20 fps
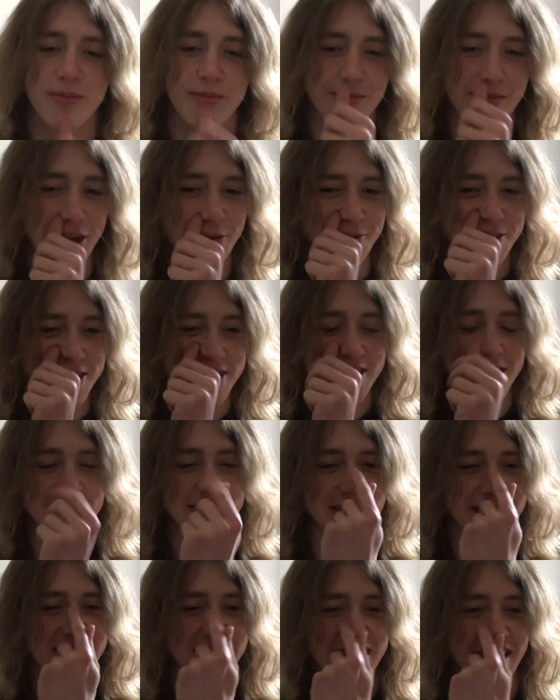Now, when you say
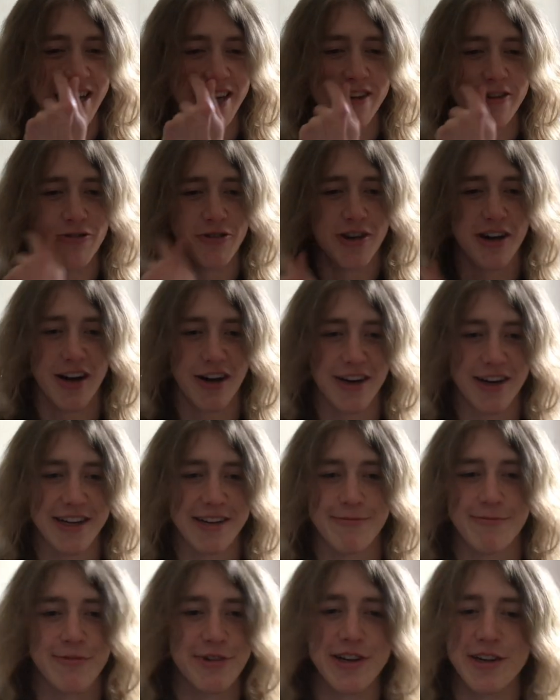steak a lot, it
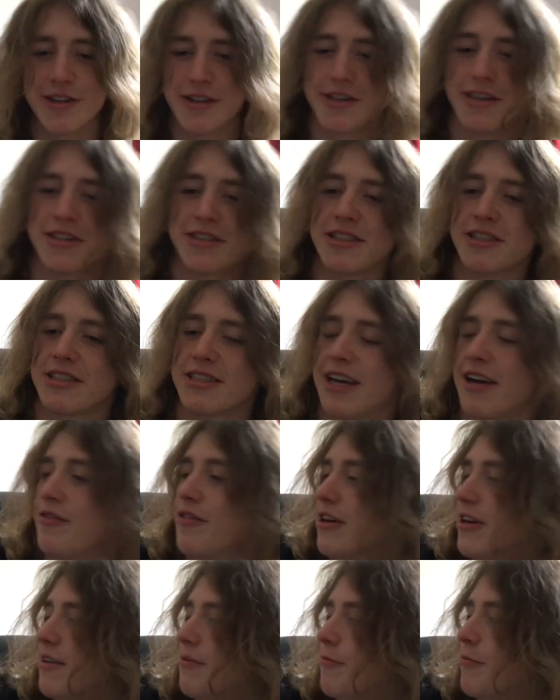really doesn't sound
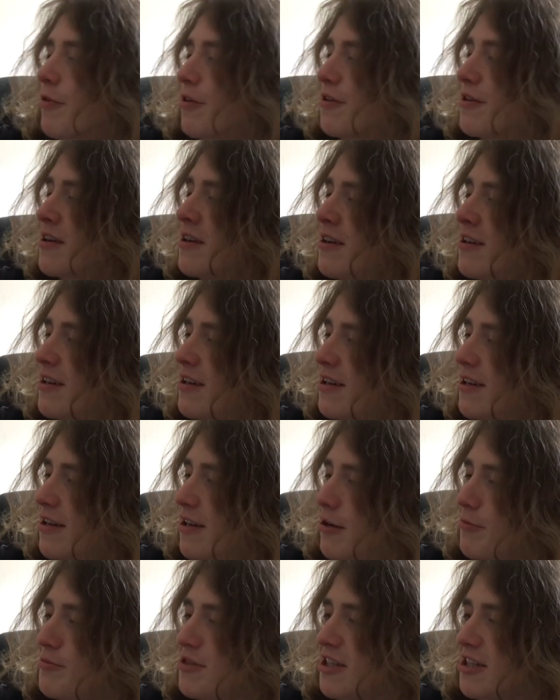like a word.
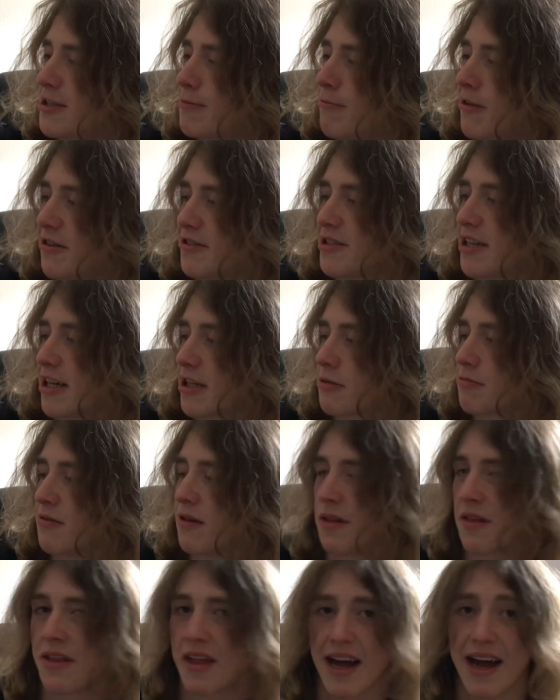I mean, I suppose that's
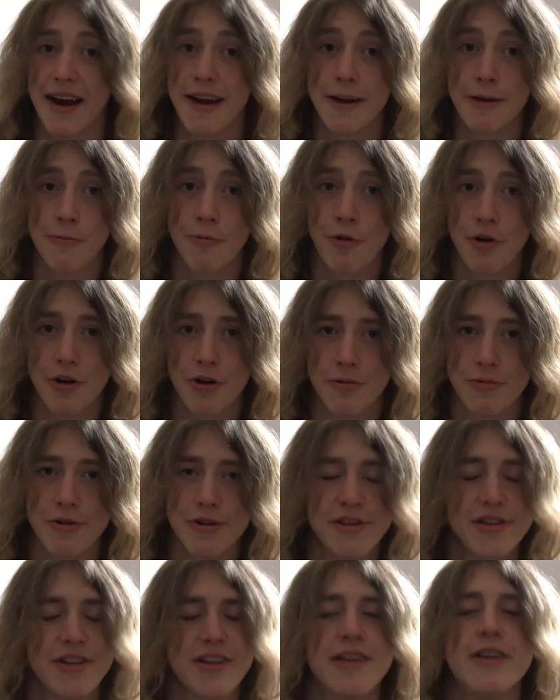with any word,
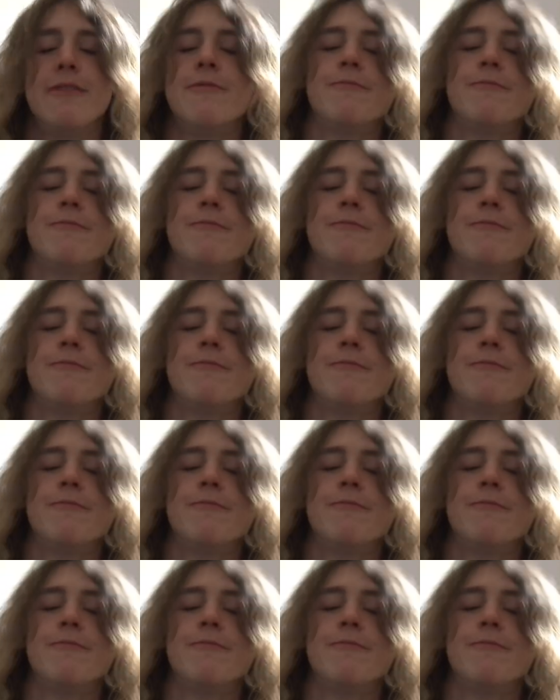really.